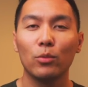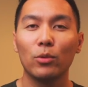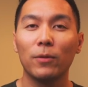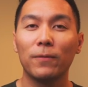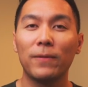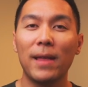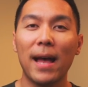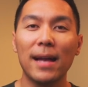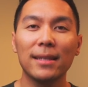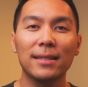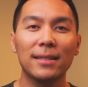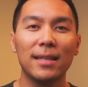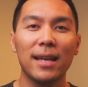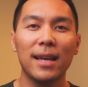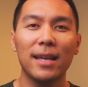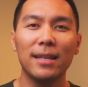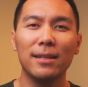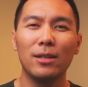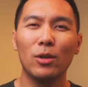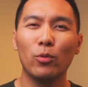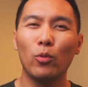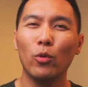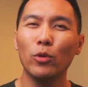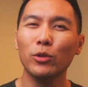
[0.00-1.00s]
With that
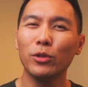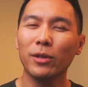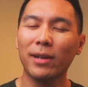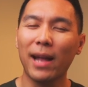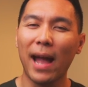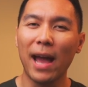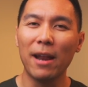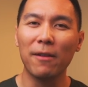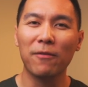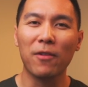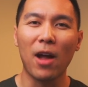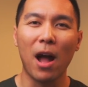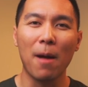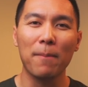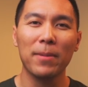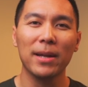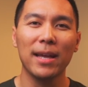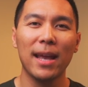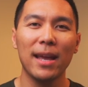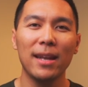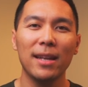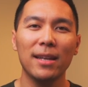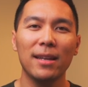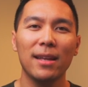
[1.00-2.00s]
said, the rules are kind of
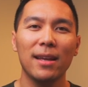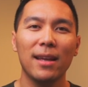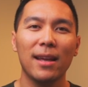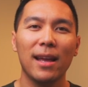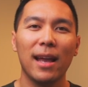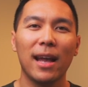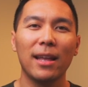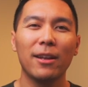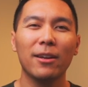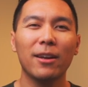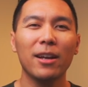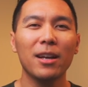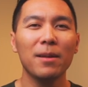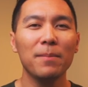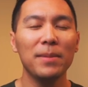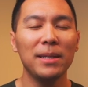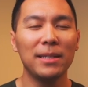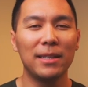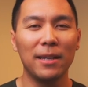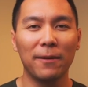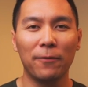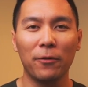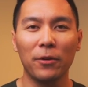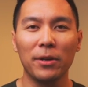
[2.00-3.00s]
complicated and they're gonna be
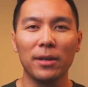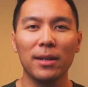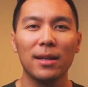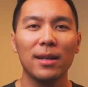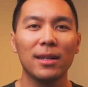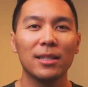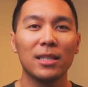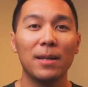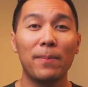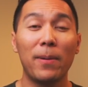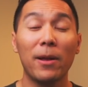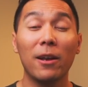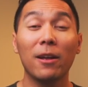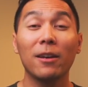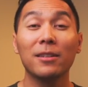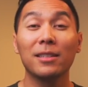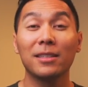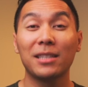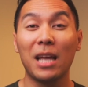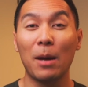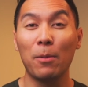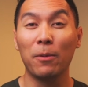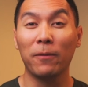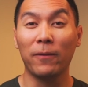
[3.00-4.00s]
different depending on
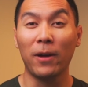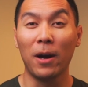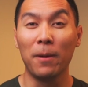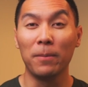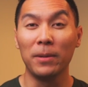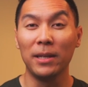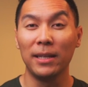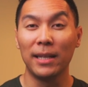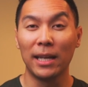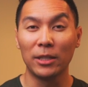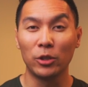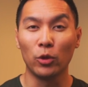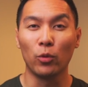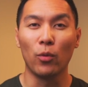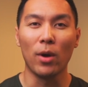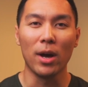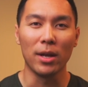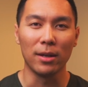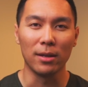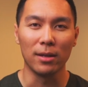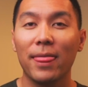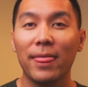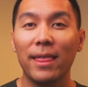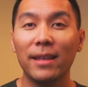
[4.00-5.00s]
the type of company that you
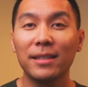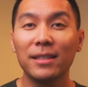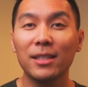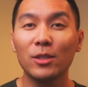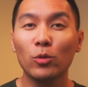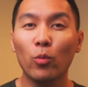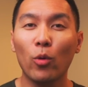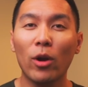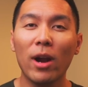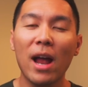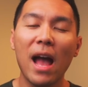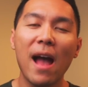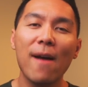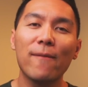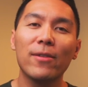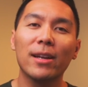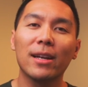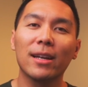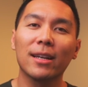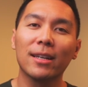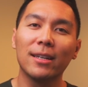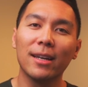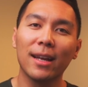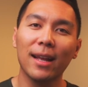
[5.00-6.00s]
run. This is where
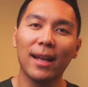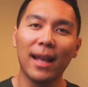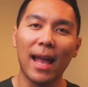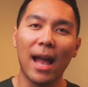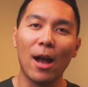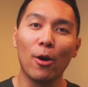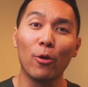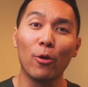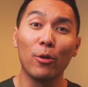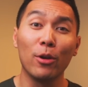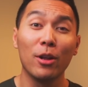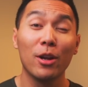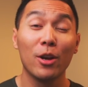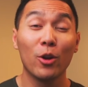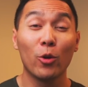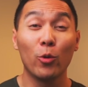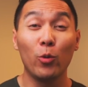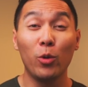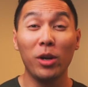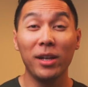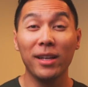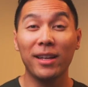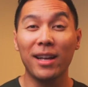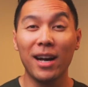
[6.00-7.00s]
having a good account
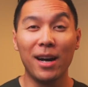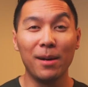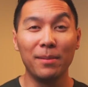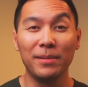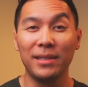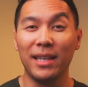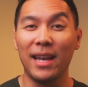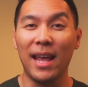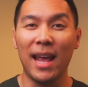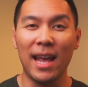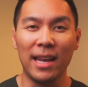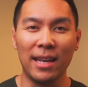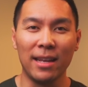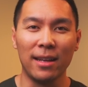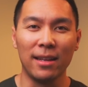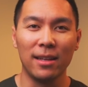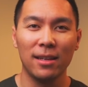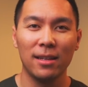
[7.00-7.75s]
really comes in handy.